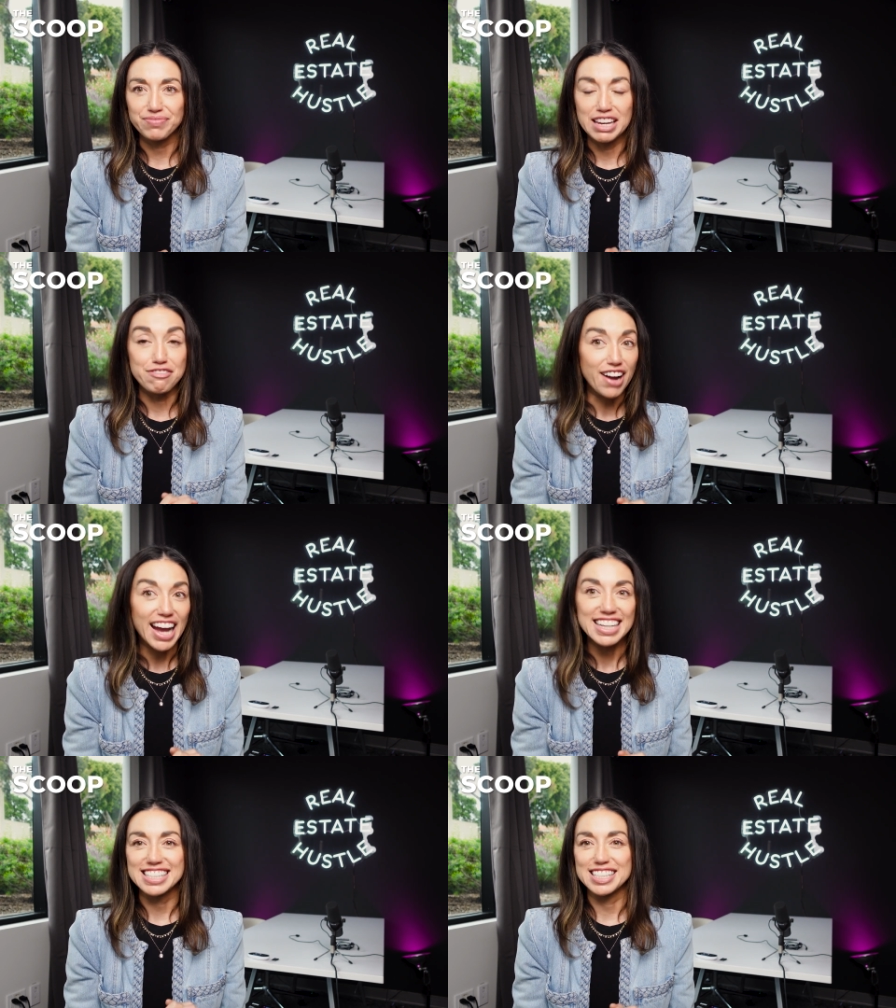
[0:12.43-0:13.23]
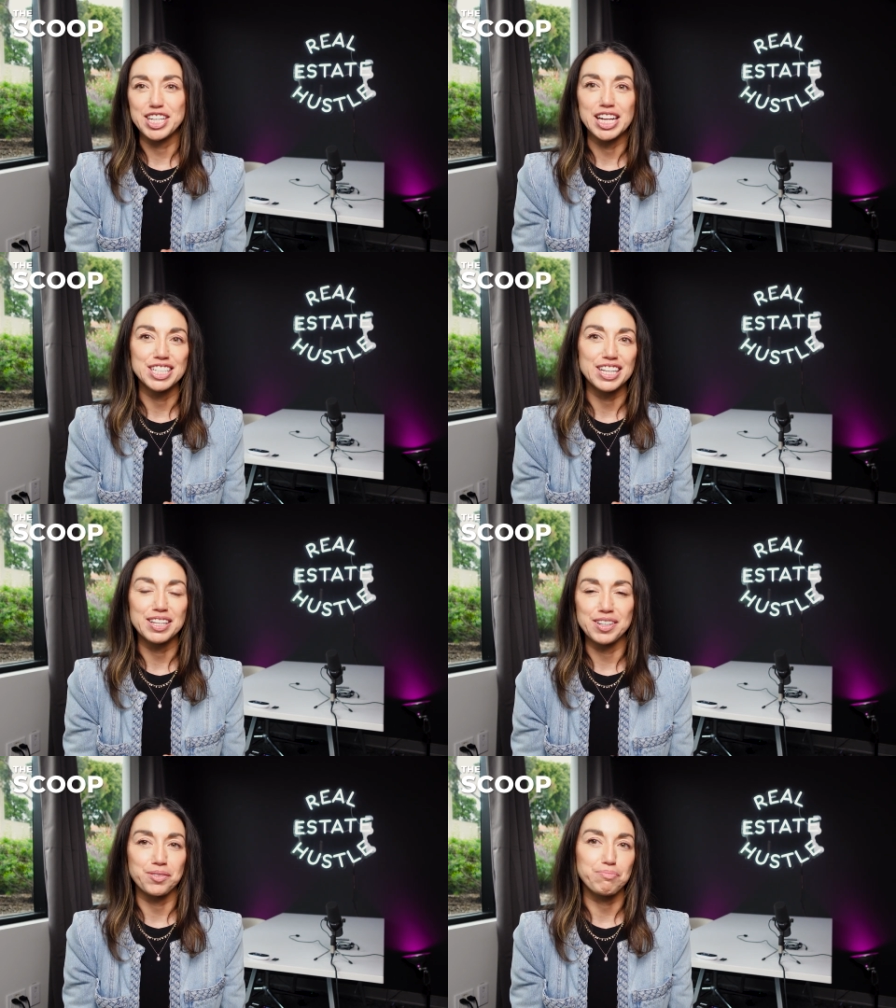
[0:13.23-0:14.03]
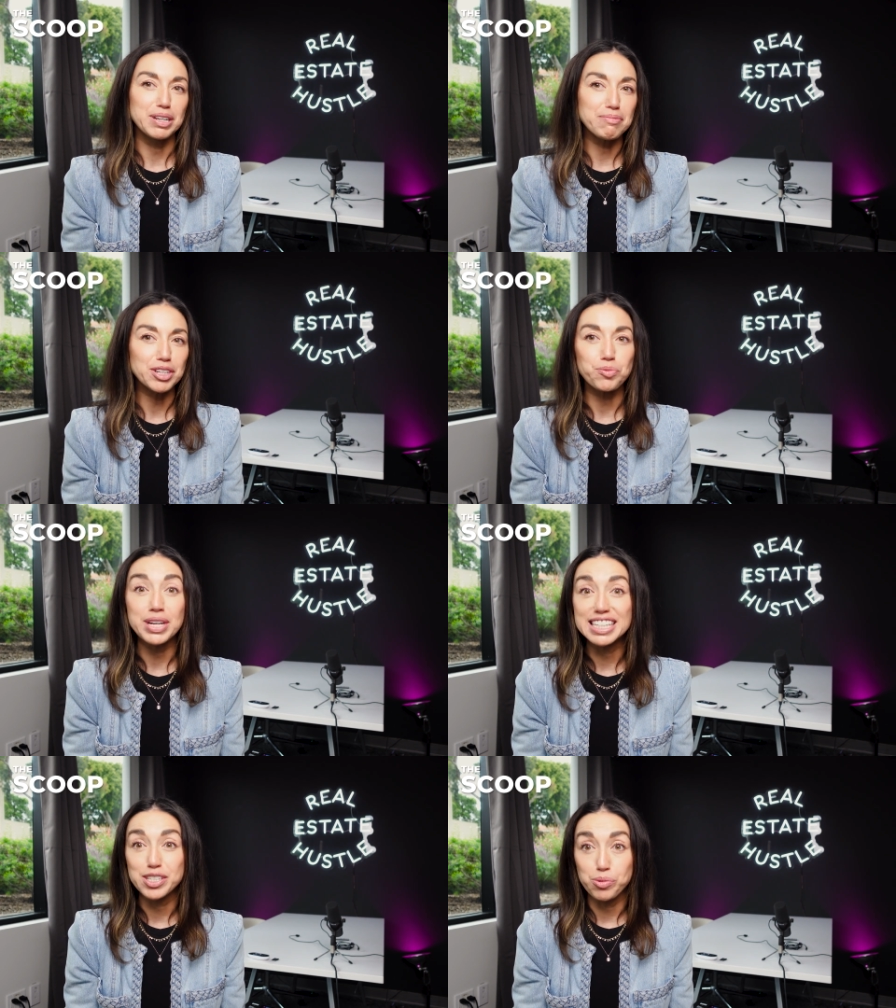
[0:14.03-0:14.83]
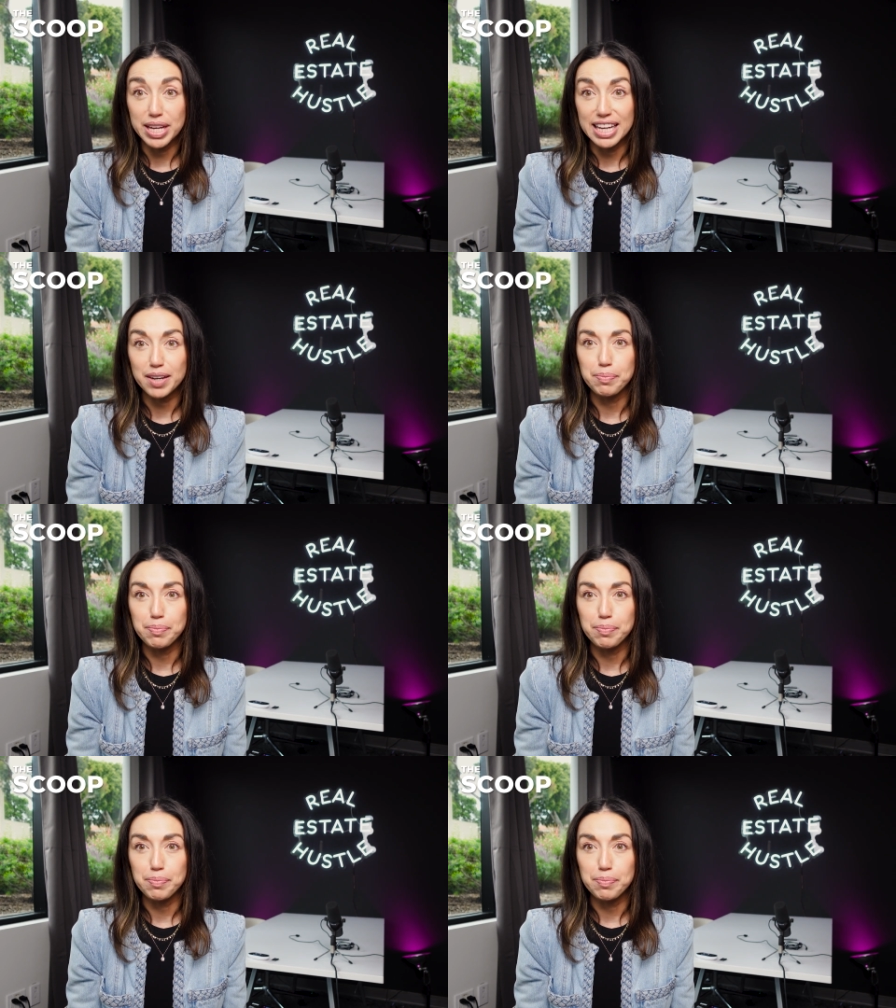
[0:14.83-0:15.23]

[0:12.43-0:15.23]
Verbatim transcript: advice is changing pretty much week to week,